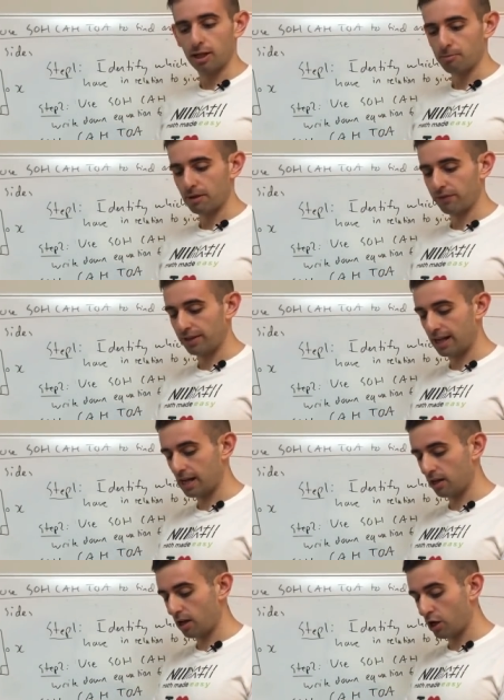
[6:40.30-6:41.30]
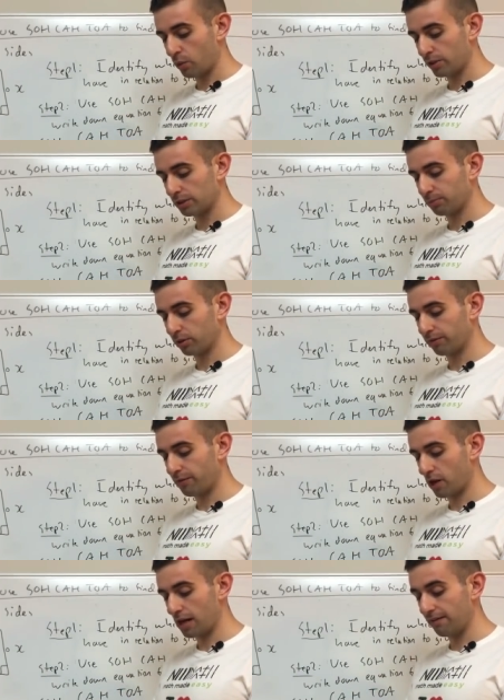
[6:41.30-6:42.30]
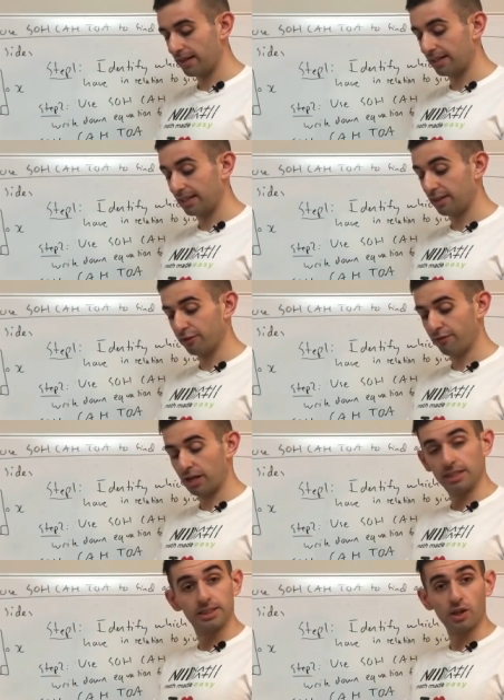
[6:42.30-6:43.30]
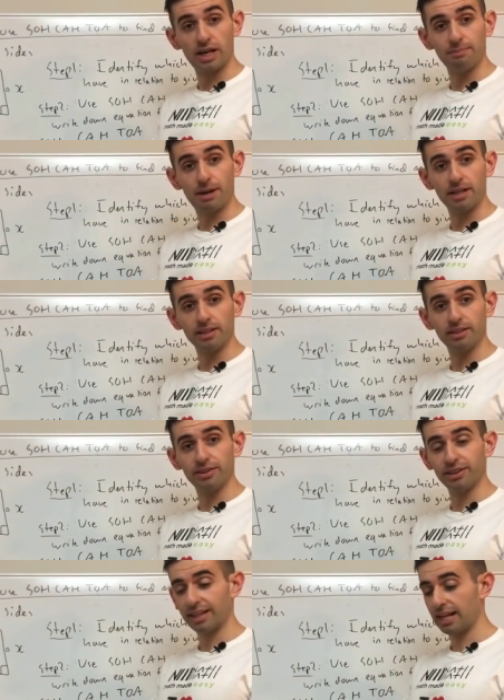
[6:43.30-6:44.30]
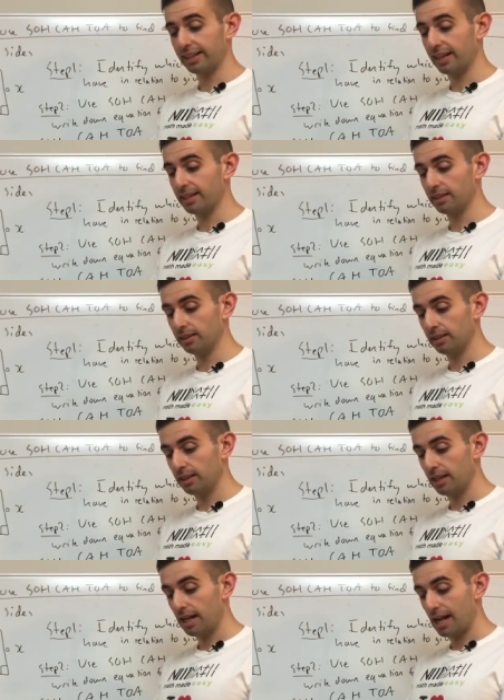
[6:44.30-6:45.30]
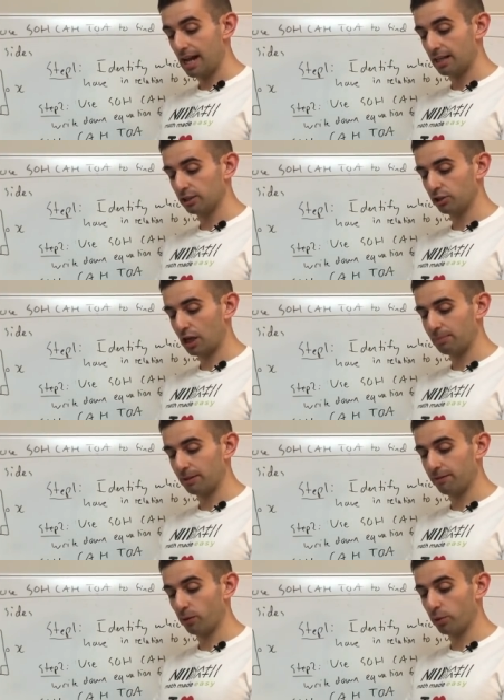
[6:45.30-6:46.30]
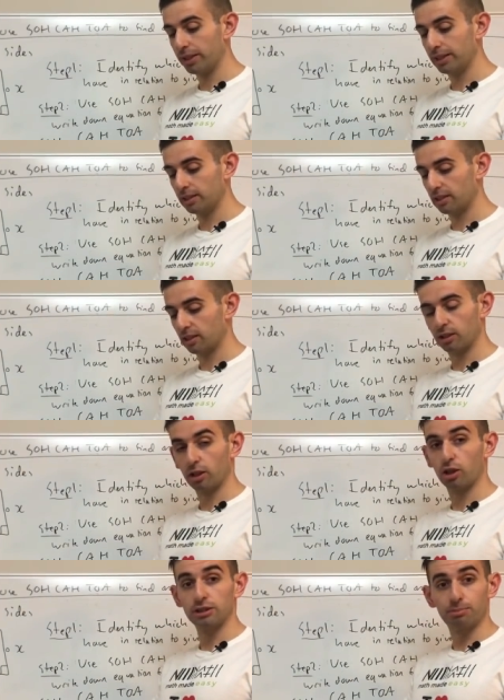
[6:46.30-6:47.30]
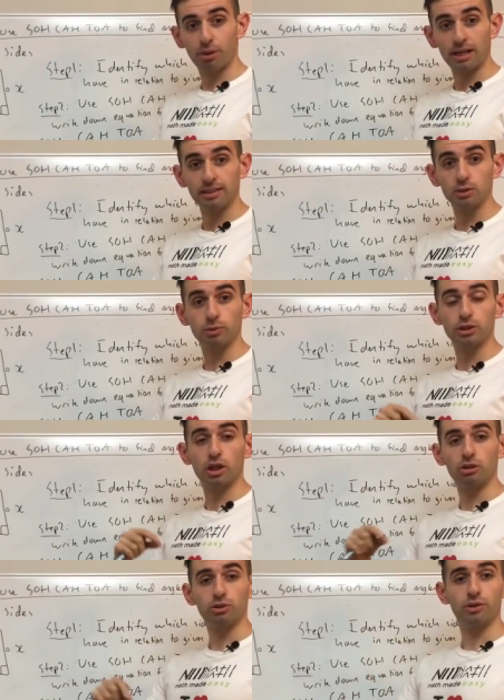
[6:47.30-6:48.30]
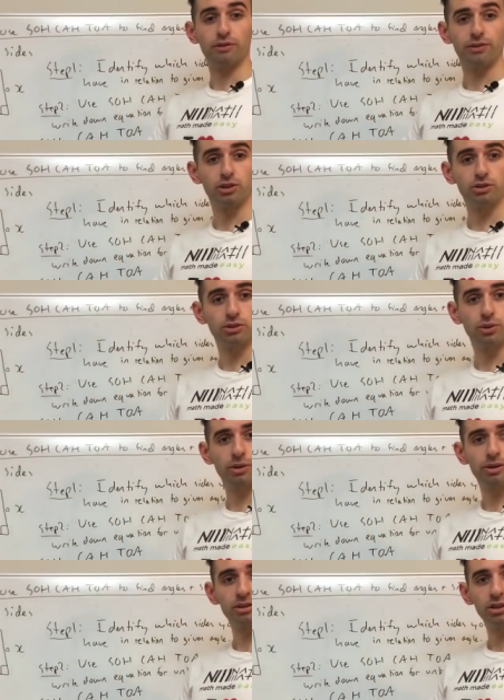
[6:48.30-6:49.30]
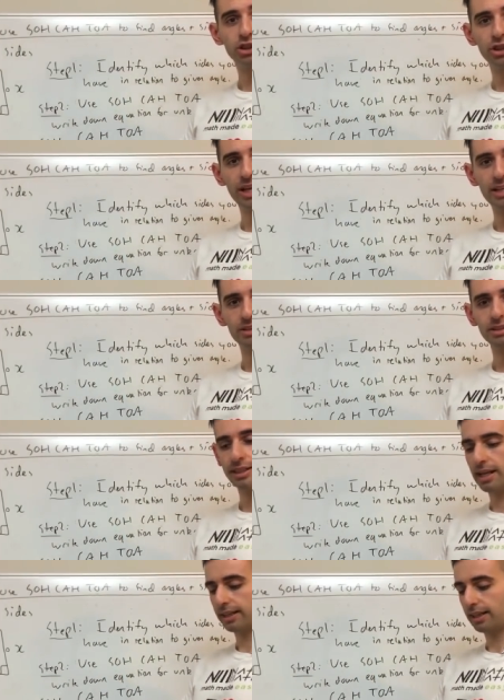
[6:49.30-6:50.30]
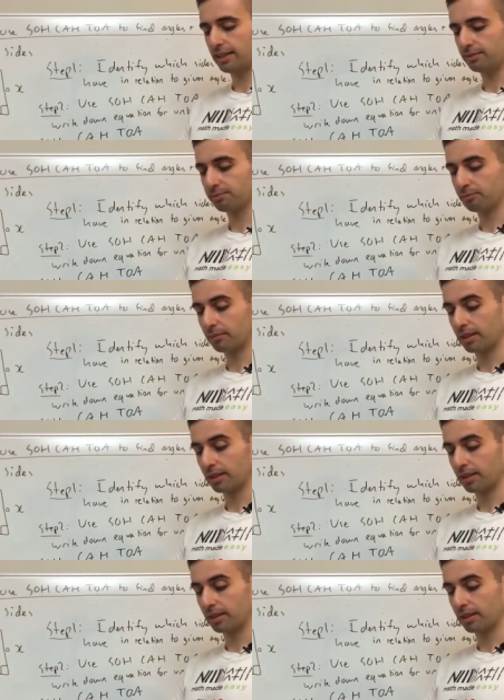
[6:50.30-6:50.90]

But for now, we just put 5 and then you find the sign button on the calculator and just type in 40, close your brackets, which I'll do a future tutorial on to show you how to use a calculator.